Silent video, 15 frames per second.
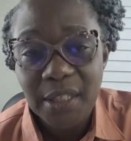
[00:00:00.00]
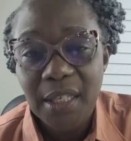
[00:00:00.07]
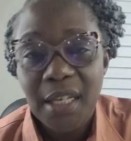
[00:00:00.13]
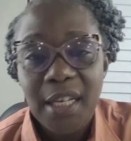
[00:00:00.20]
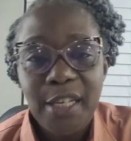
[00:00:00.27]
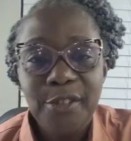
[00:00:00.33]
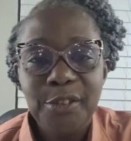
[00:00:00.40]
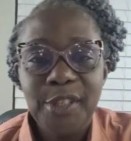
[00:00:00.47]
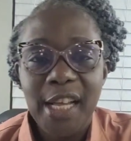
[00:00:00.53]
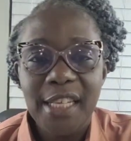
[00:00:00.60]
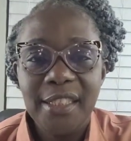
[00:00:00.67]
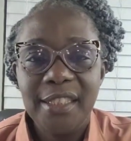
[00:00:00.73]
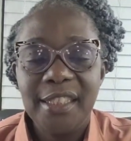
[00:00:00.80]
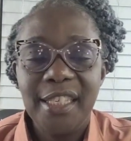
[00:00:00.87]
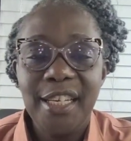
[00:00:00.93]
You know,
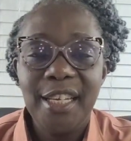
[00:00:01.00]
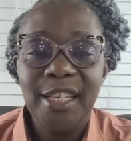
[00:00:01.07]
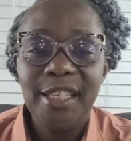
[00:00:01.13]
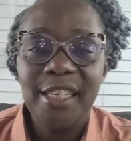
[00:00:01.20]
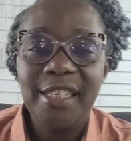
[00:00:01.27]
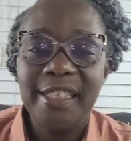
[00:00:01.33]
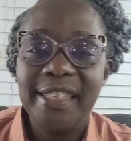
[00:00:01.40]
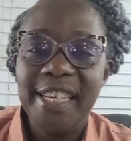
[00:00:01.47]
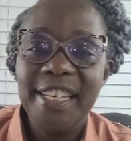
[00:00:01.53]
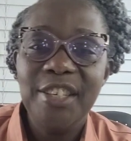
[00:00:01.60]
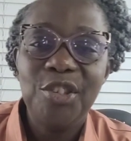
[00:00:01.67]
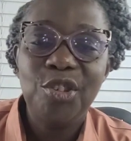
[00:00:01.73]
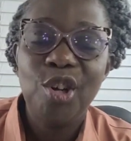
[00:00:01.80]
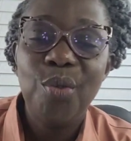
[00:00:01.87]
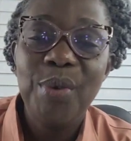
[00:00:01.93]
there's a, a, saying
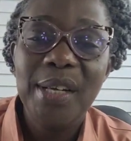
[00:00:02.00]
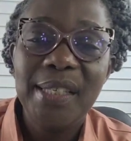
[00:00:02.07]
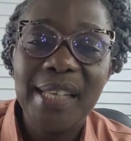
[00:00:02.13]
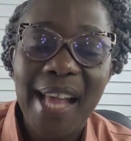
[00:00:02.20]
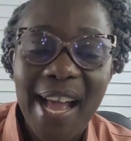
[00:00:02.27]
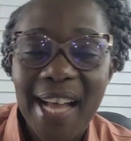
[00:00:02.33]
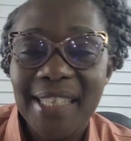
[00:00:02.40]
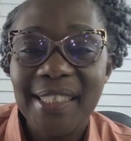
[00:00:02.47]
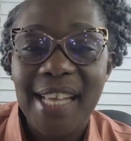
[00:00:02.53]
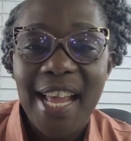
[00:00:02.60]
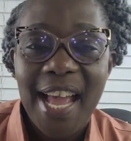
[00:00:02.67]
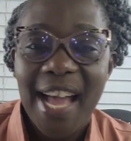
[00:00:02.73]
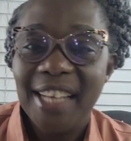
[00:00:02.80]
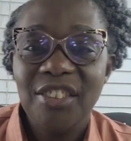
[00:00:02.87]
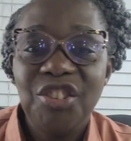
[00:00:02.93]
she always has,
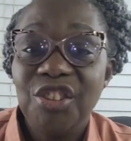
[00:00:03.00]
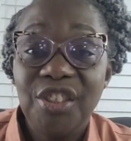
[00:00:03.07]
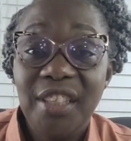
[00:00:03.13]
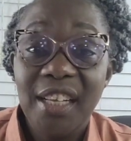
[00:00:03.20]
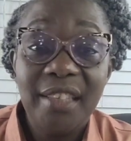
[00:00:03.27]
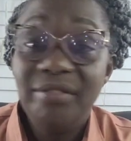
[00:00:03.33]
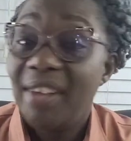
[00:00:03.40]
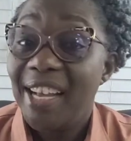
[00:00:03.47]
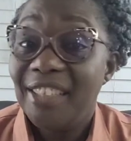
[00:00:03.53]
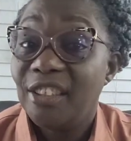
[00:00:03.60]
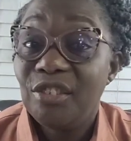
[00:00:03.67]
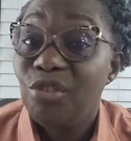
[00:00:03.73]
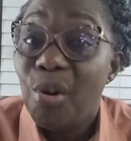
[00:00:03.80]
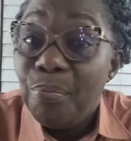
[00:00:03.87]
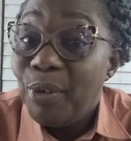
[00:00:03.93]
and she and that
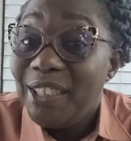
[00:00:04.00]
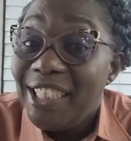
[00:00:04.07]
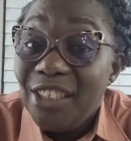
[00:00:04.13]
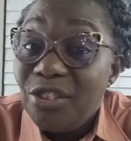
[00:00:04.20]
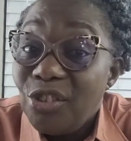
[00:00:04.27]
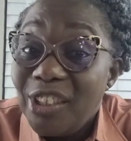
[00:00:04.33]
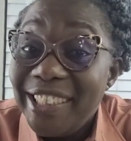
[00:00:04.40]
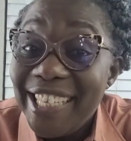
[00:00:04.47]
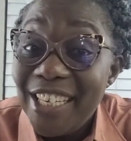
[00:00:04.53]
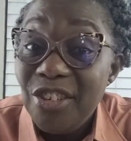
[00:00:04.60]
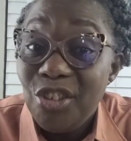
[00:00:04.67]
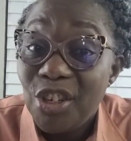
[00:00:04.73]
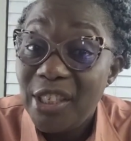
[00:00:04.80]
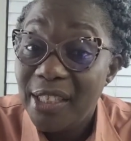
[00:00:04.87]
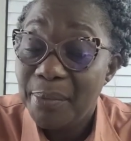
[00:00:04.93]
is your body is not a
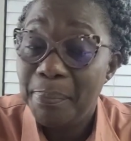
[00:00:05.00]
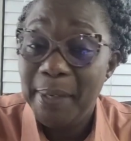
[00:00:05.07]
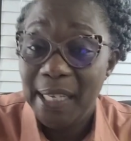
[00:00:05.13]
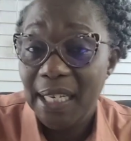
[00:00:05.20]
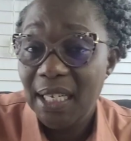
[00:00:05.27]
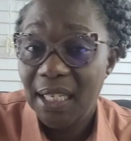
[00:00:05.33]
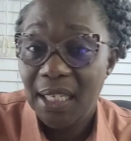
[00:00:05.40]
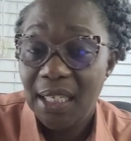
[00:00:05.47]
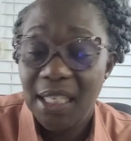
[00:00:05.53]
dustbin.